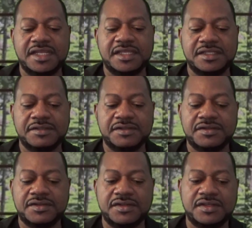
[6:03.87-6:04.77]
it.
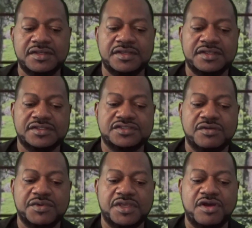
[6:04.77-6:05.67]
So
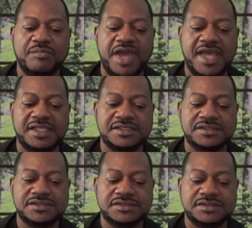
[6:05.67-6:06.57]
we can go back
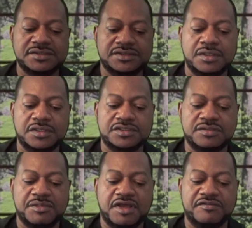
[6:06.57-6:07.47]
to
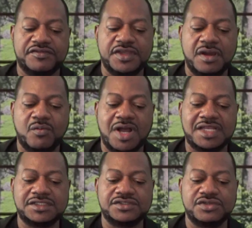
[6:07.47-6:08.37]
my fiat
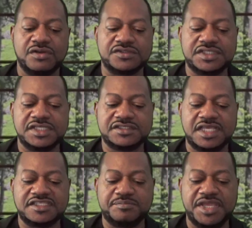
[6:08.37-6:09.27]
wallet, and you're going to see it
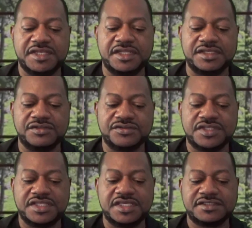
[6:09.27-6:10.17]
says pending. You
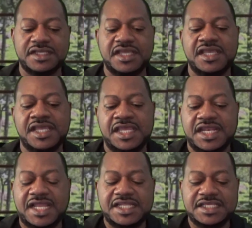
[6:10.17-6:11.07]
see this? And
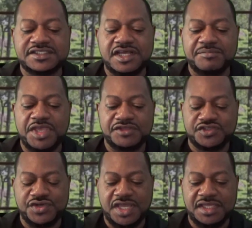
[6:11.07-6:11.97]
I did something
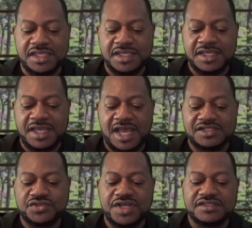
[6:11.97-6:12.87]
yesterday. I
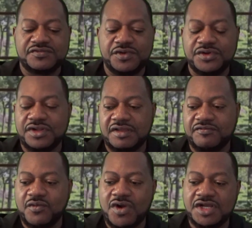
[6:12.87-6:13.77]
transferred like
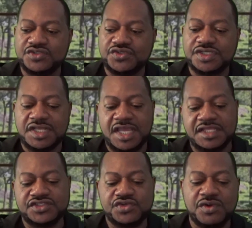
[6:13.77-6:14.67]
four hundred dollars
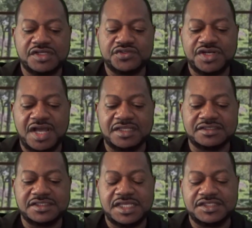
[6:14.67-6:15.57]
and two hundred
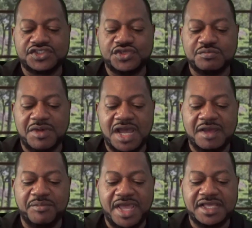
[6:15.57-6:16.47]
dollars into my
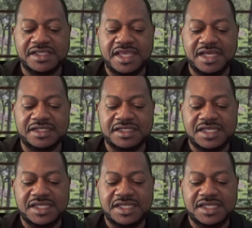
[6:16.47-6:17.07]
bank account.